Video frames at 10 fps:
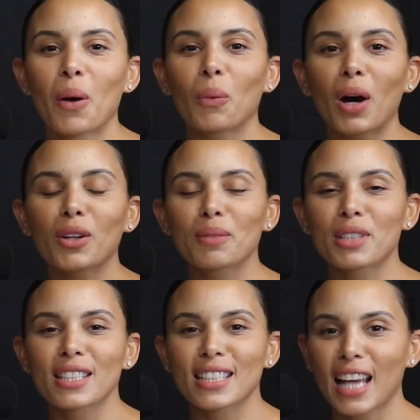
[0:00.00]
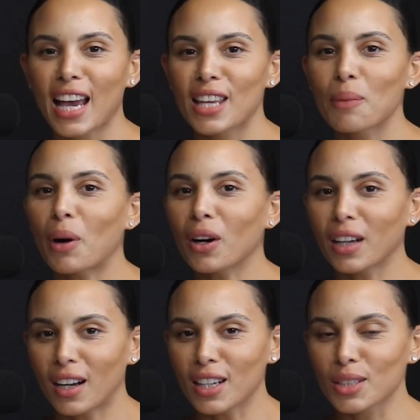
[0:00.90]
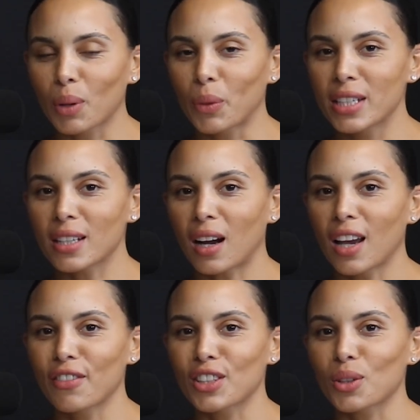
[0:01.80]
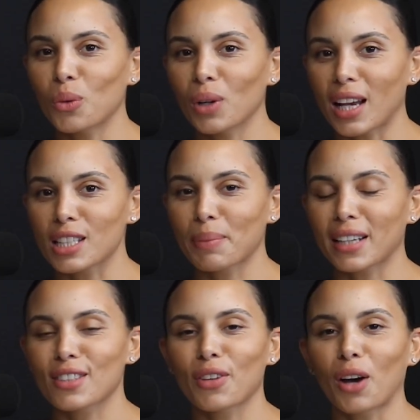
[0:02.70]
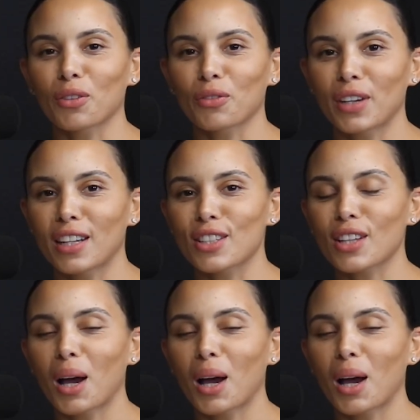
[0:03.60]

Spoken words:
Welcome to Slay, the podcast where we dive into all aspects of health and fitness.